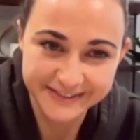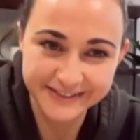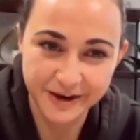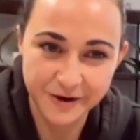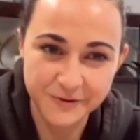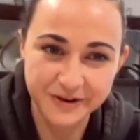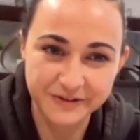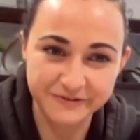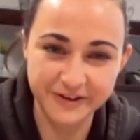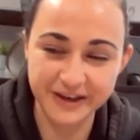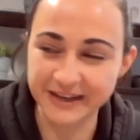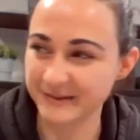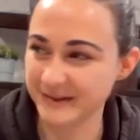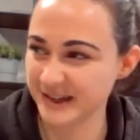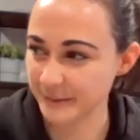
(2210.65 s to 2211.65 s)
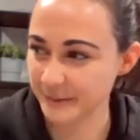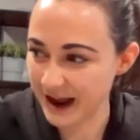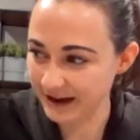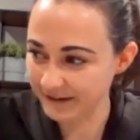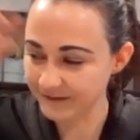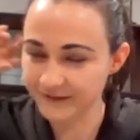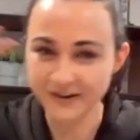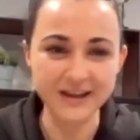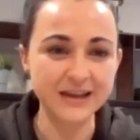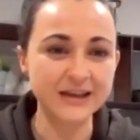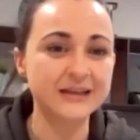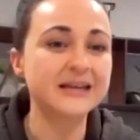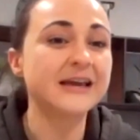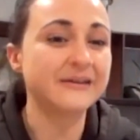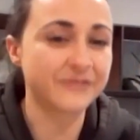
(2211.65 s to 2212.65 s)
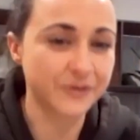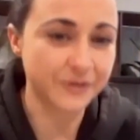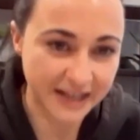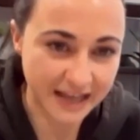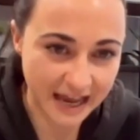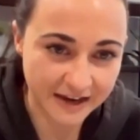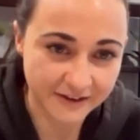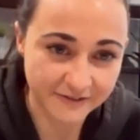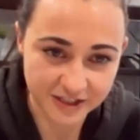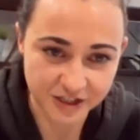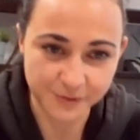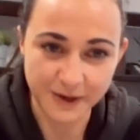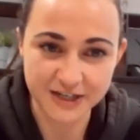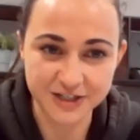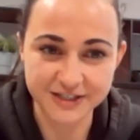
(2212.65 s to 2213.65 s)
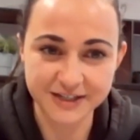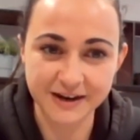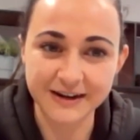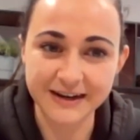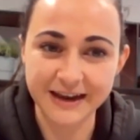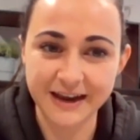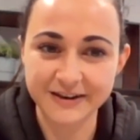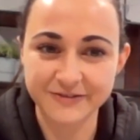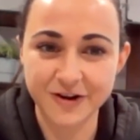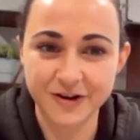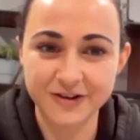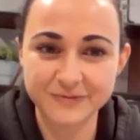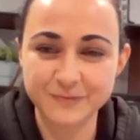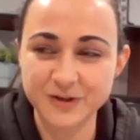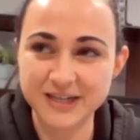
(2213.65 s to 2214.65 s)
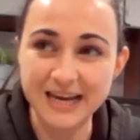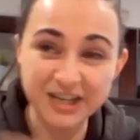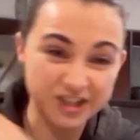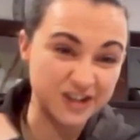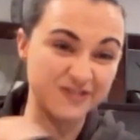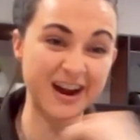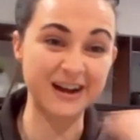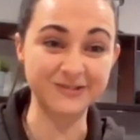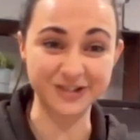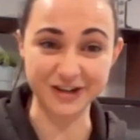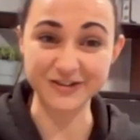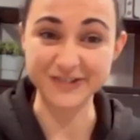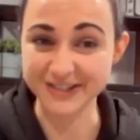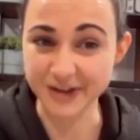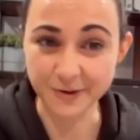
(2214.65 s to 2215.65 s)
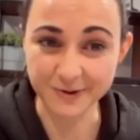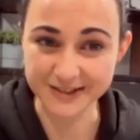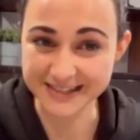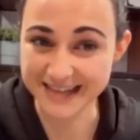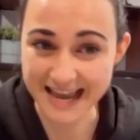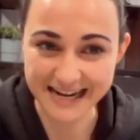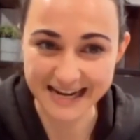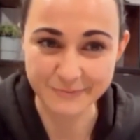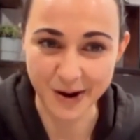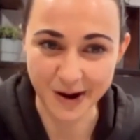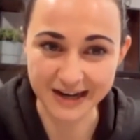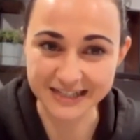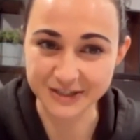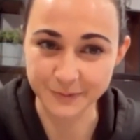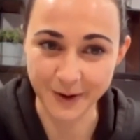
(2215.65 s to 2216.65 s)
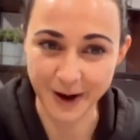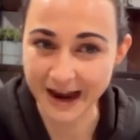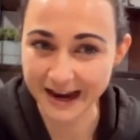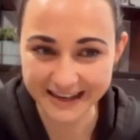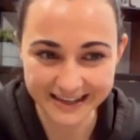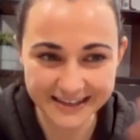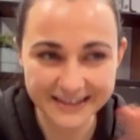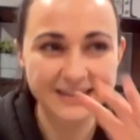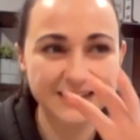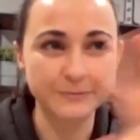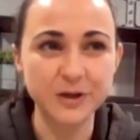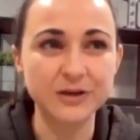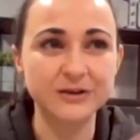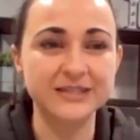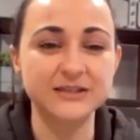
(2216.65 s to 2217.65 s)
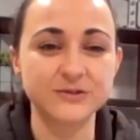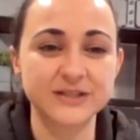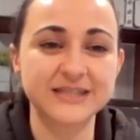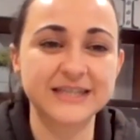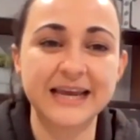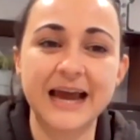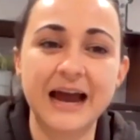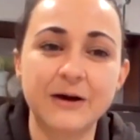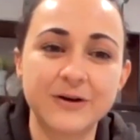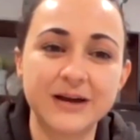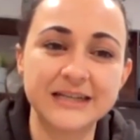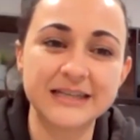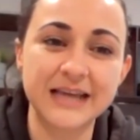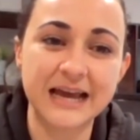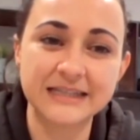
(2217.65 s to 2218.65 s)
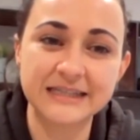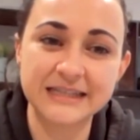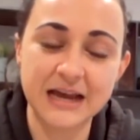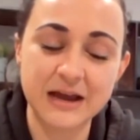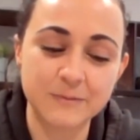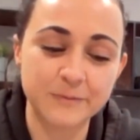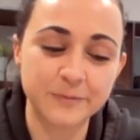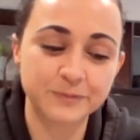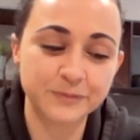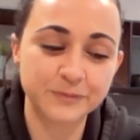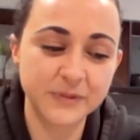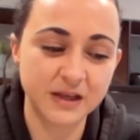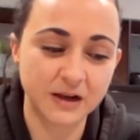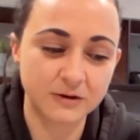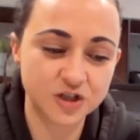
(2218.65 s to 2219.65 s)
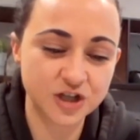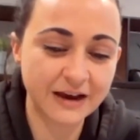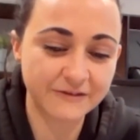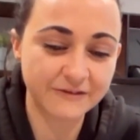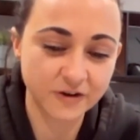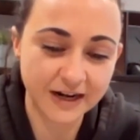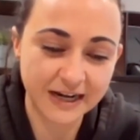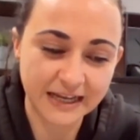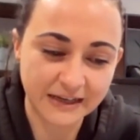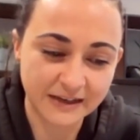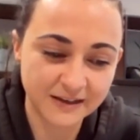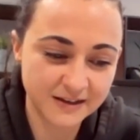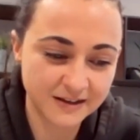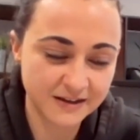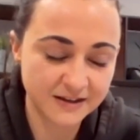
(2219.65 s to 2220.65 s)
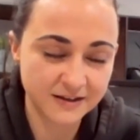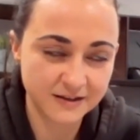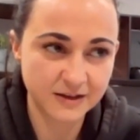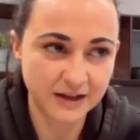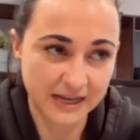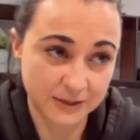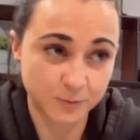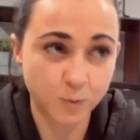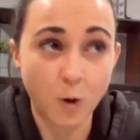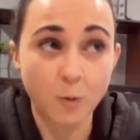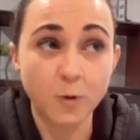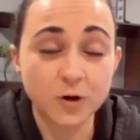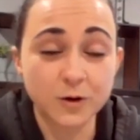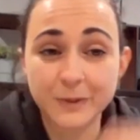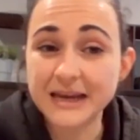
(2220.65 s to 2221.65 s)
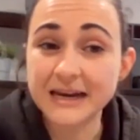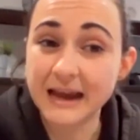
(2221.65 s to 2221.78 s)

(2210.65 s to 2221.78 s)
So you feel you might have, if you're in a cave, as you mentioned earlier, you've got protection around you because no one's getting in behind your back, but you can still see out and check for any, as what would have been